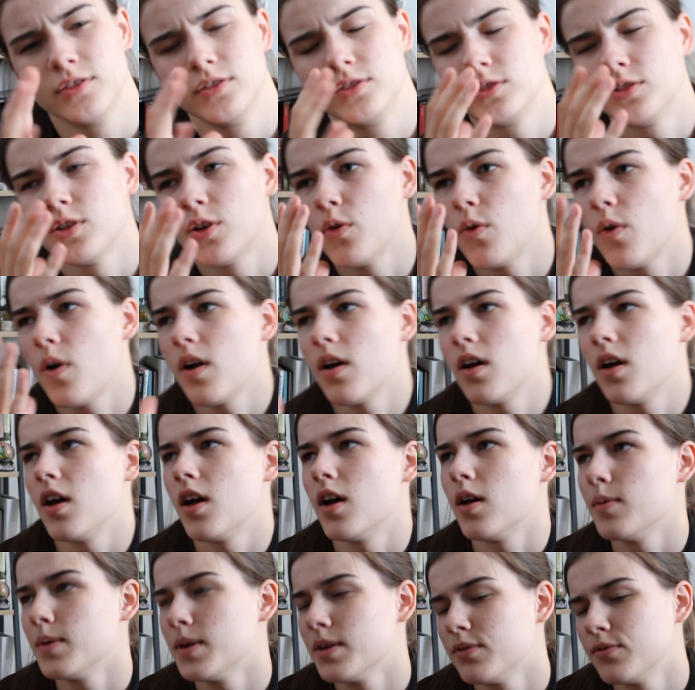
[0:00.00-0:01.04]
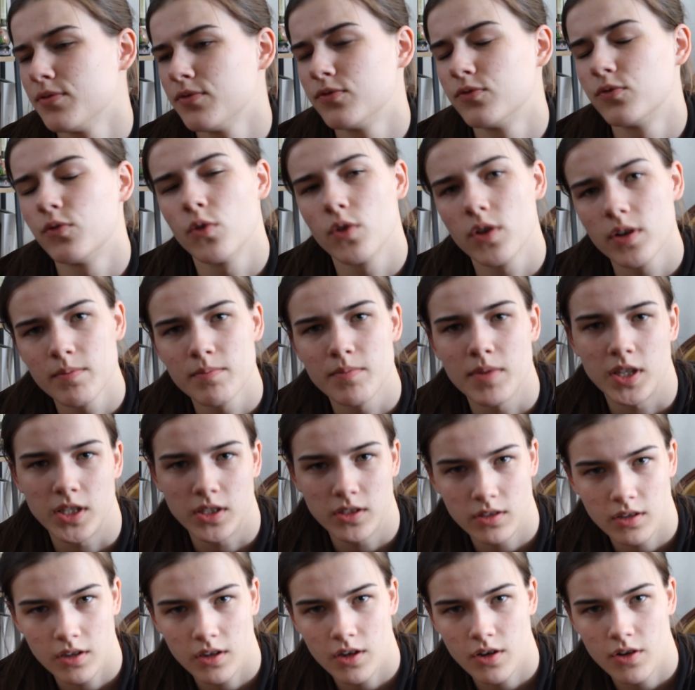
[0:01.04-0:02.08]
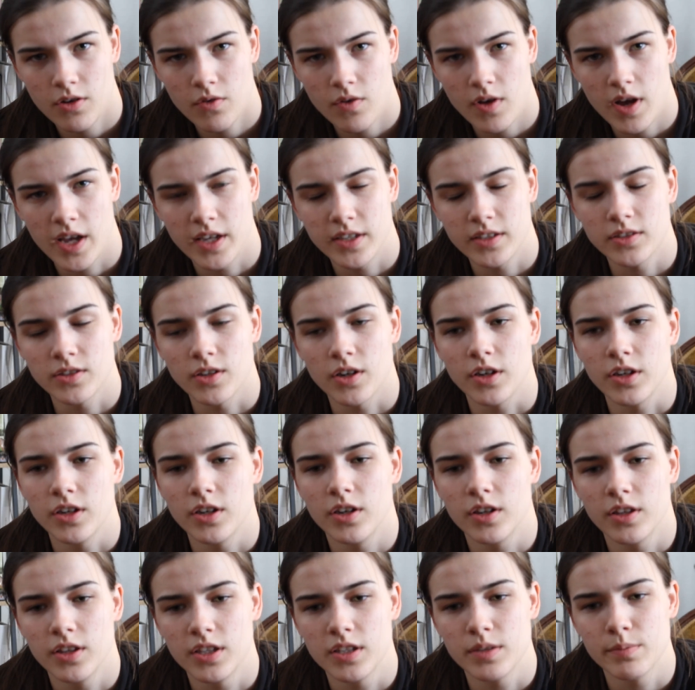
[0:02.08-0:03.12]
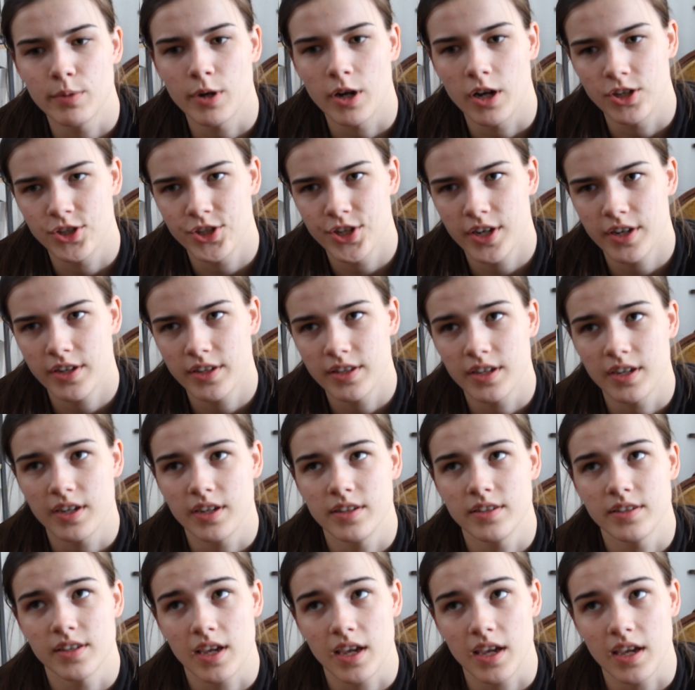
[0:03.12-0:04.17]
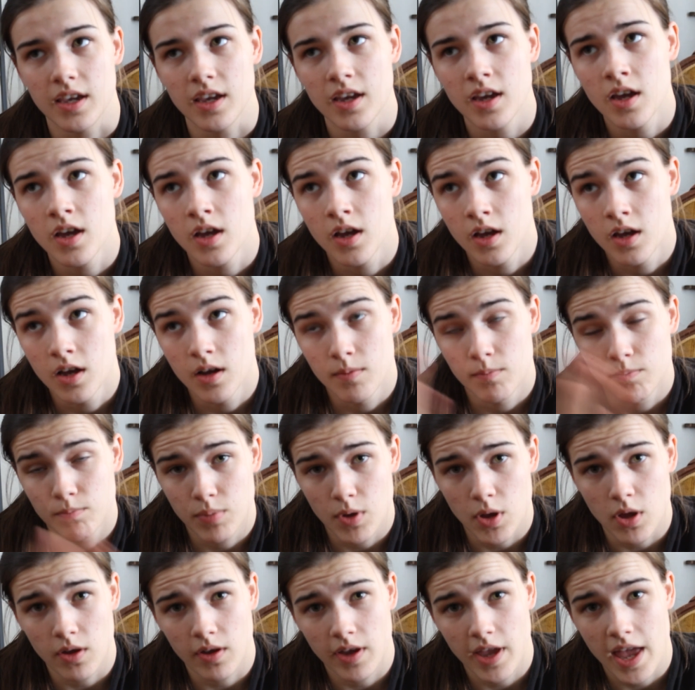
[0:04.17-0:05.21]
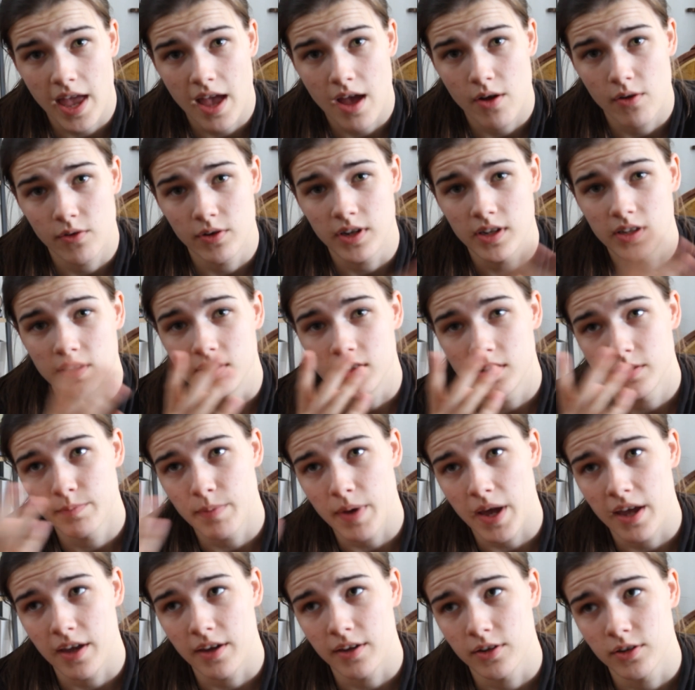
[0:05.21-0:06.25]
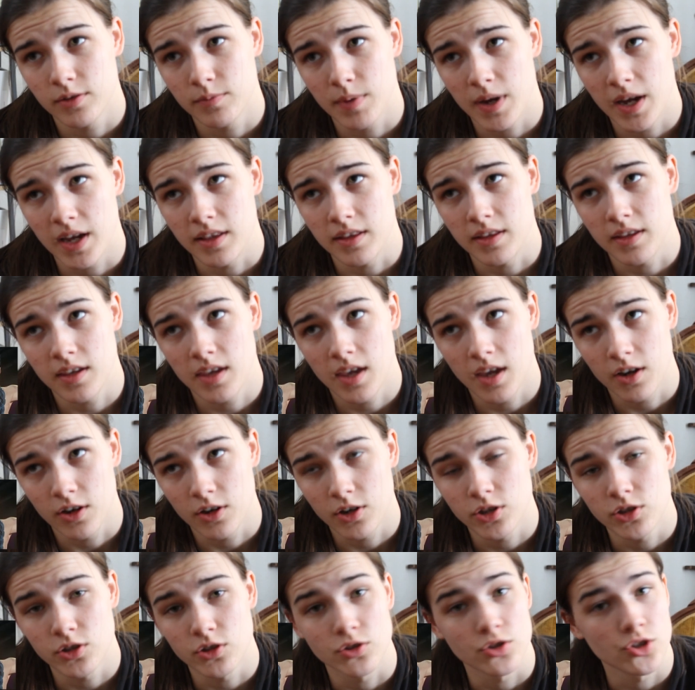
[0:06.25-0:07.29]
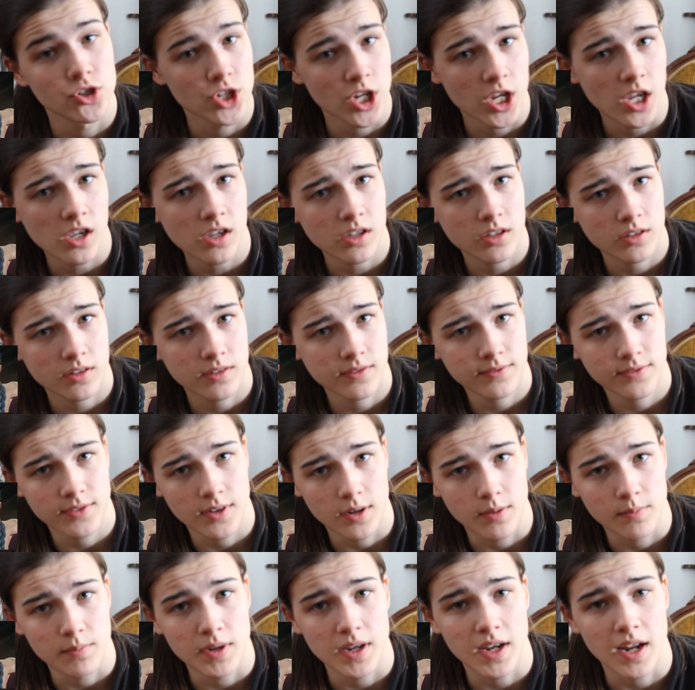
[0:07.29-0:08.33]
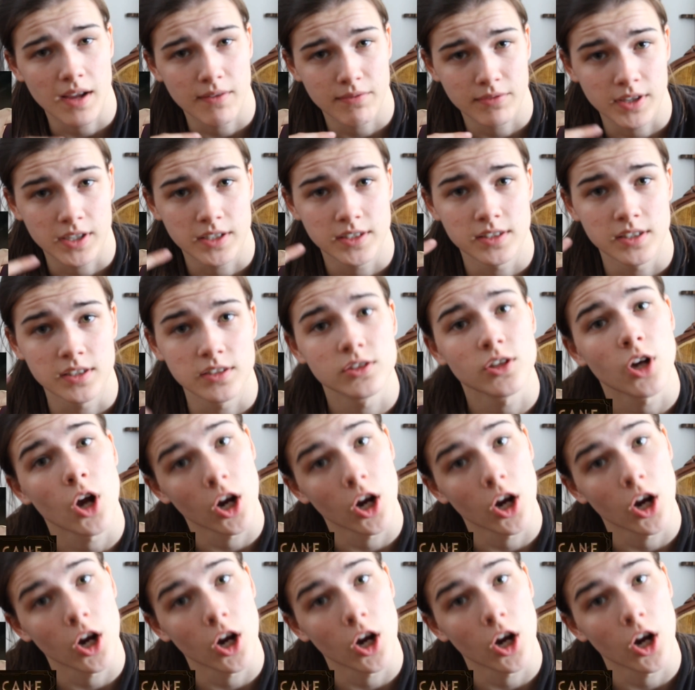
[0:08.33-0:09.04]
So about four months ago, I started on this project that is a ball gown inspired by the character Jinx from Netflix's